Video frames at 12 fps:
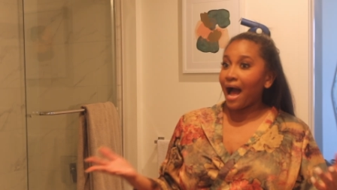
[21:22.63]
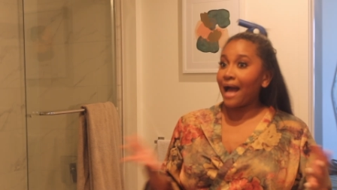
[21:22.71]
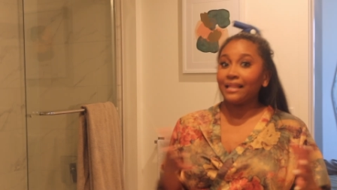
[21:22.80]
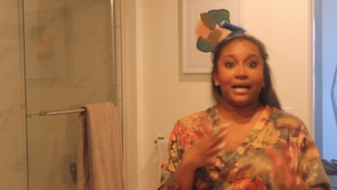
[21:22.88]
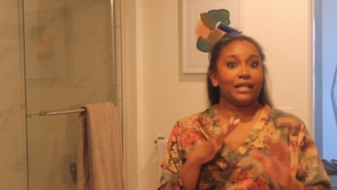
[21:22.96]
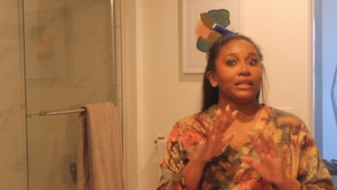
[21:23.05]

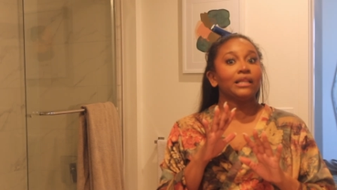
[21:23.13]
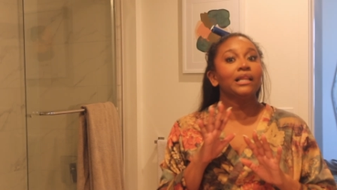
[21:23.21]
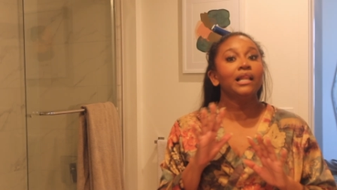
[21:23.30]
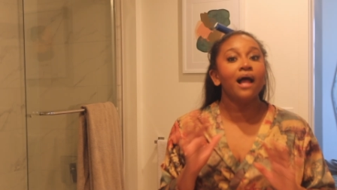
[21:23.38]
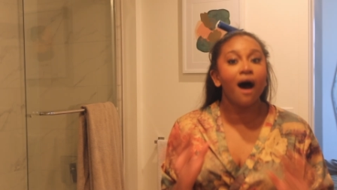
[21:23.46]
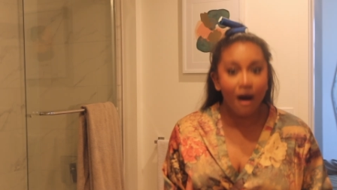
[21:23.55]
I like
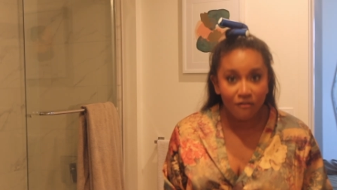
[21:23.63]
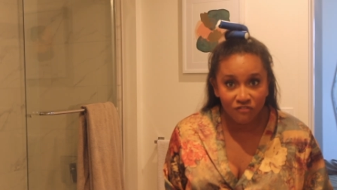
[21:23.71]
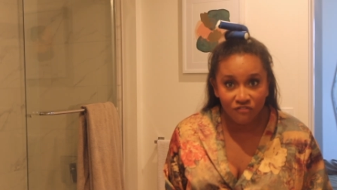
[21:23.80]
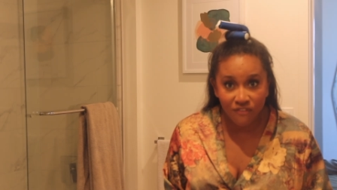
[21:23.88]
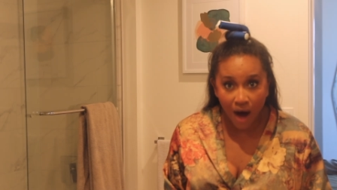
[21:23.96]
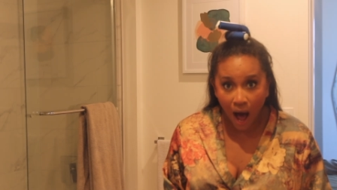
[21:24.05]

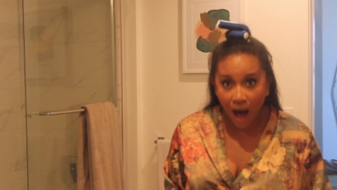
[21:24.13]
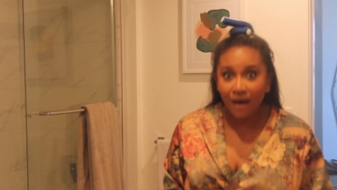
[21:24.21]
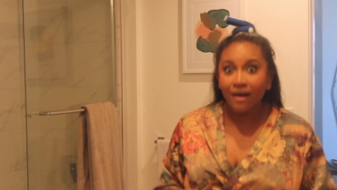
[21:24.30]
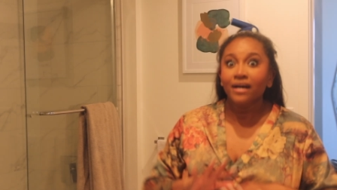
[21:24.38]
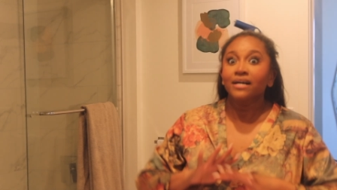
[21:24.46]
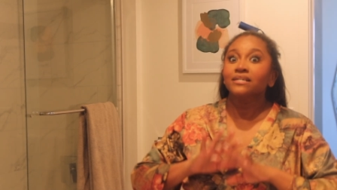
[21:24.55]
love
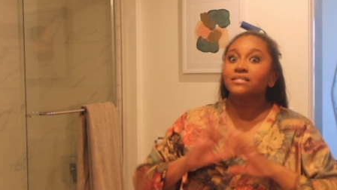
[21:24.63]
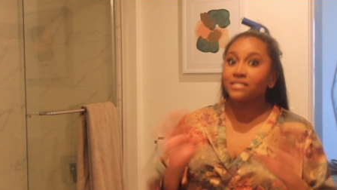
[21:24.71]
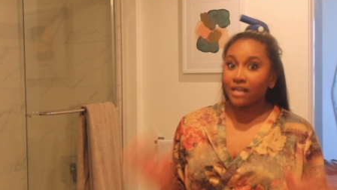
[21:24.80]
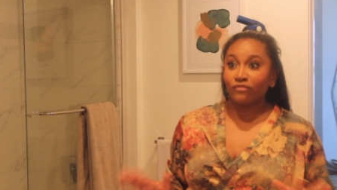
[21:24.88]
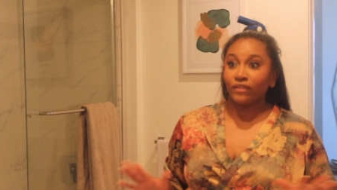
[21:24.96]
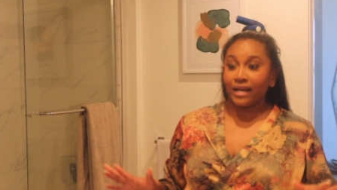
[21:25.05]

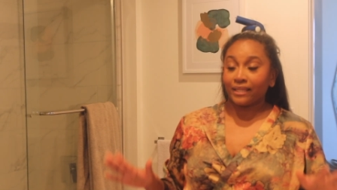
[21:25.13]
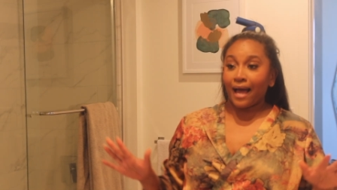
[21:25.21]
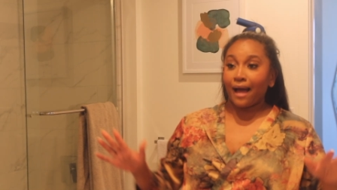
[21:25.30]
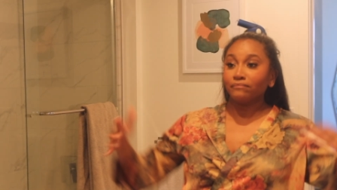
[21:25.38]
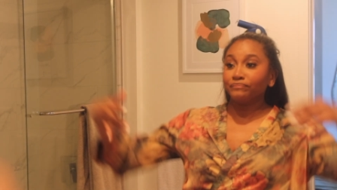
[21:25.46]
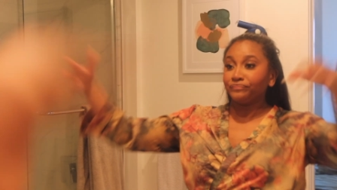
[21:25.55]
stuff like that.